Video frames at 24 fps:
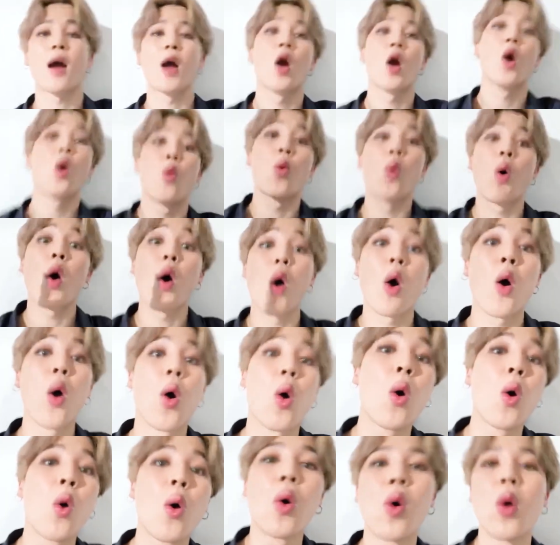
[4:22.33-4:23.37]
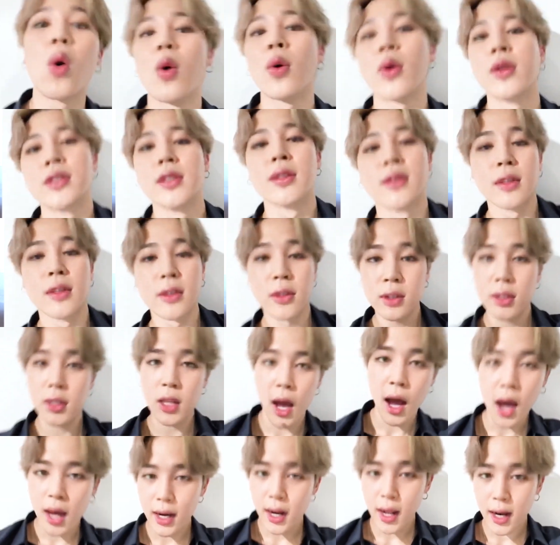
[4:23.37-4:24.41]
Stop it! Oh my god,
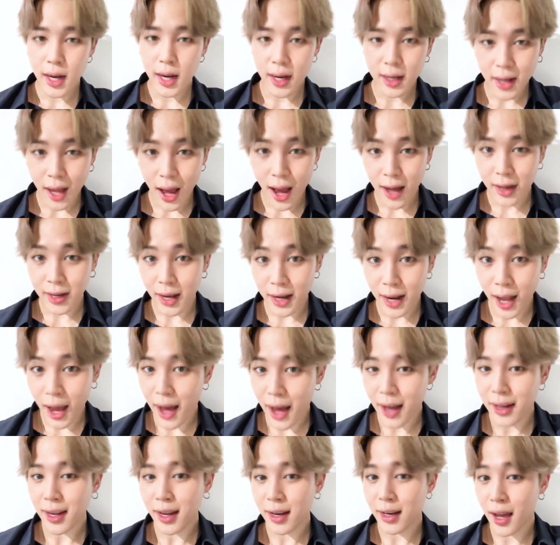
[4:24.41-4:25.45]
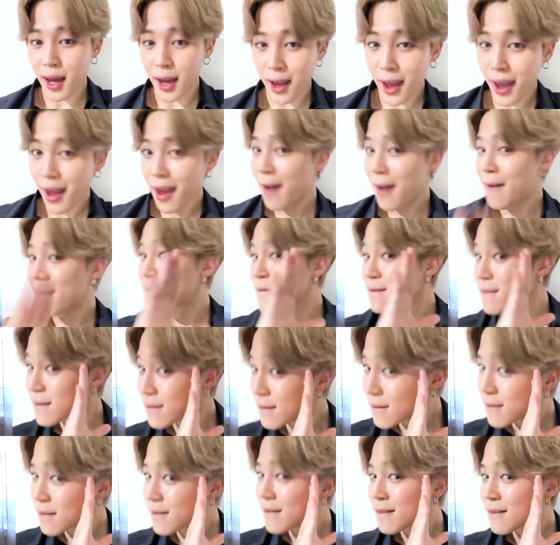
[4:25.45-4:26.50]
so close. The lips. I can. The
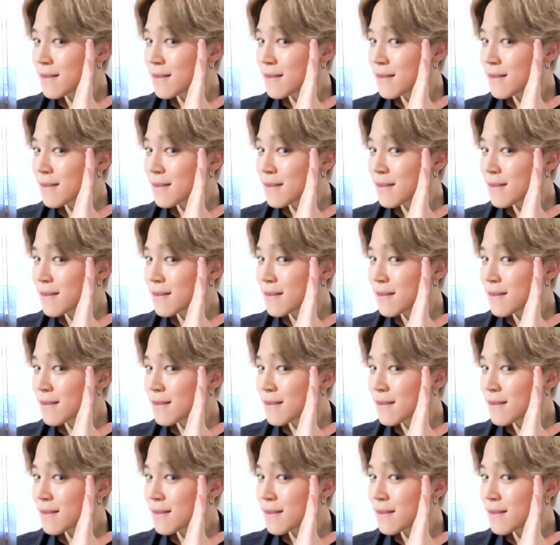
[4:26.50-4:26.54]
eyes.